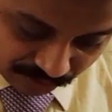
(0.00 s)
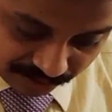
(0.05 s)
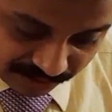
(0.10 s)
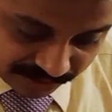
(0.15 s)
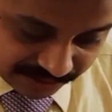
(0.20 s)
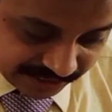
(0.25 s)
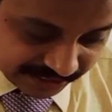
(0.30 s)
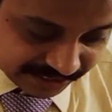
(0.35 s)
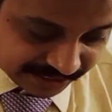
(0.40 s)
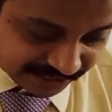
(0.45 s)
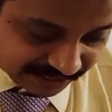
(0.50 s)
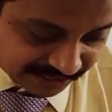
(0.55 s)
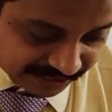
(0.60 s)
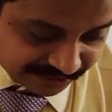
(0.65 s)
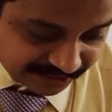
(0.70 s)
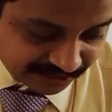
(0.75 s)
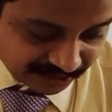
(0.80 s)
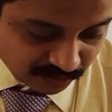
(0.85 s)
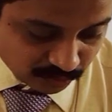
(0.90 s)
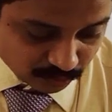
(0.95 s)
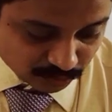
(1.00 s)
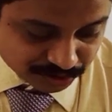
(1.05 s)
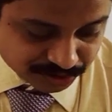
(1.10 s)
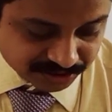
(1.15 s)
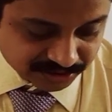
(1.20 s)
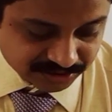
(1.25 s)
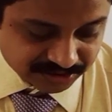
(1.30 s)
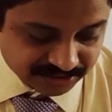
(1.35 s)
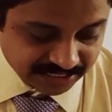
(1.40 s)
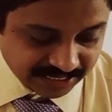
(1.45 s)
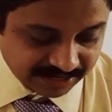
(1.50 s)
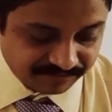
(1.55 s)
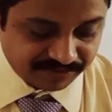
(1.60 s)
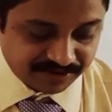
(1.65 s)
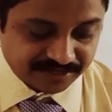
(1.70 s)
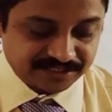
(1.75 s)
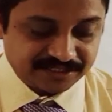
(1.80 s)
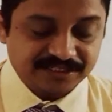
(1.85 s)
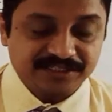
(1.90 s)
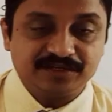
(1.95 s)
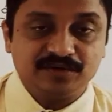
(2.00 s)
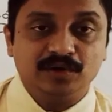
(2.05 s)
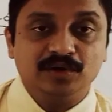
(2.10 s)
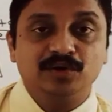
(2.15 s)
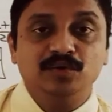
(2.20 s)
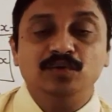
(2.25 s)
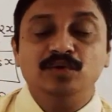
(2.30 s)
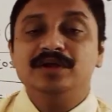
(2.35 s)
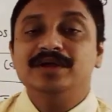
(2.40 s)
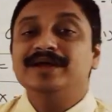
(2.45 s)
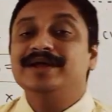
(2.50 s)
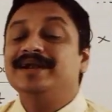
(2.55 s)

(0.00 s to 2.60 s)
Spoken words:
that related questions. Fx is equal to